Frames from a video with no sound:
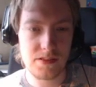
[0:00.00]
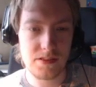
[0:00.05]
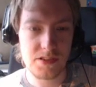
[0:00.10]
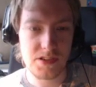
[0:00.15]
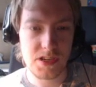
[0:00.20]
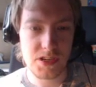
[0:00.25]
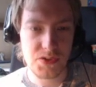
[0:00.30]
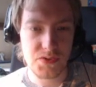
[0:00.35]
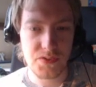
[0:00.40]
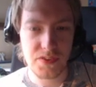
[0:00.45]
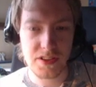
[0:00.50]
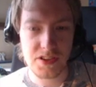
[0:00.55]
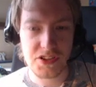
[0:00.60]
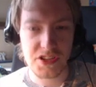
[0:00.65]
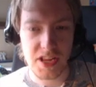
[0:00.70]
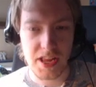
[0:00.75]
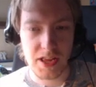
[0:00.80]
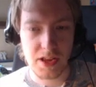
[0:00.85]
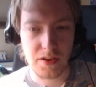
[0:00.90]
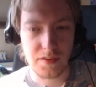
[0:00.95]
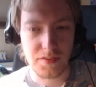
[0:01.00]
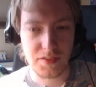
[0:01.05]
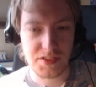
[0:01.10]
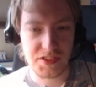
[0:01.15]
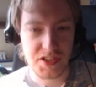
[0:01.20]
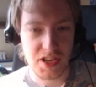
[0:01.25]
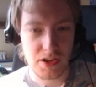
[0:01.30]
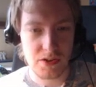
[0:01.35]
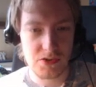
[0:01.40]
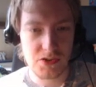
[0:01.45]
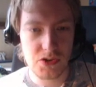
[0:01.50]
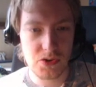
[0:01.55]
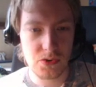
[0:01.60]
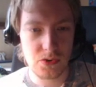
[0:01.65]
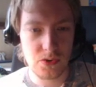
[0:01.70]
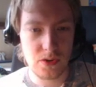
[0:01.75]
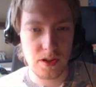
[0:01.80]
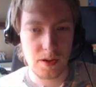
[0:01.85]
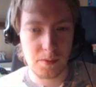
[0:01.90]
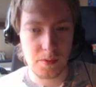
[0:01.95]
Just for the sake of it sounds
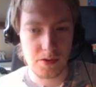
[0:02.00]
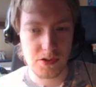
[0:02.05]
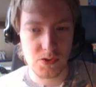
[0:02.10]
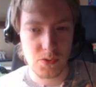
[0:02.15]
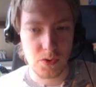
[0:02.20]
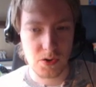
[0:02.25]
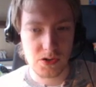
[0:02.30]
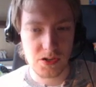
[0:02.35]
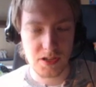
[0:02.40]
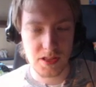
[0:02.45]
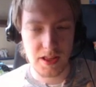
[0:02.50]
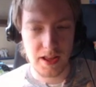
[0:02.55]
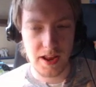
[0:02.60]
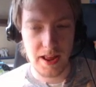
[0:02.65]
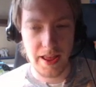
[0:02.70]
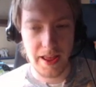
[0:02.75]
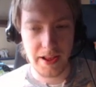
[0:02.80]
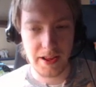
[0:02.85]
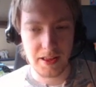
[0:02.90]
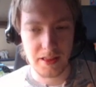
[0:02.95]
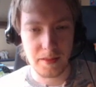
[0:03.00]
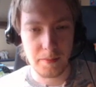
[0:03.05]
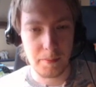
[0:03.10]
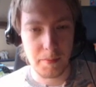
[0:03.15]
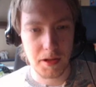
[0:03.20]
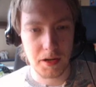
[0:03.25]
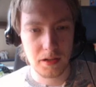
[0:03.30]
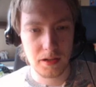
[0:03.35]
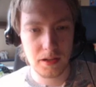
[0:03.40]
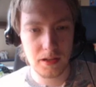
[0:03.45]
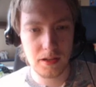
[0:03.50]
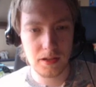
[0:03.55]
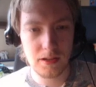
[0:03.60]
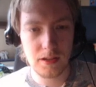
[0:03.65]
cool, I'm going to walk to that egg in the middle.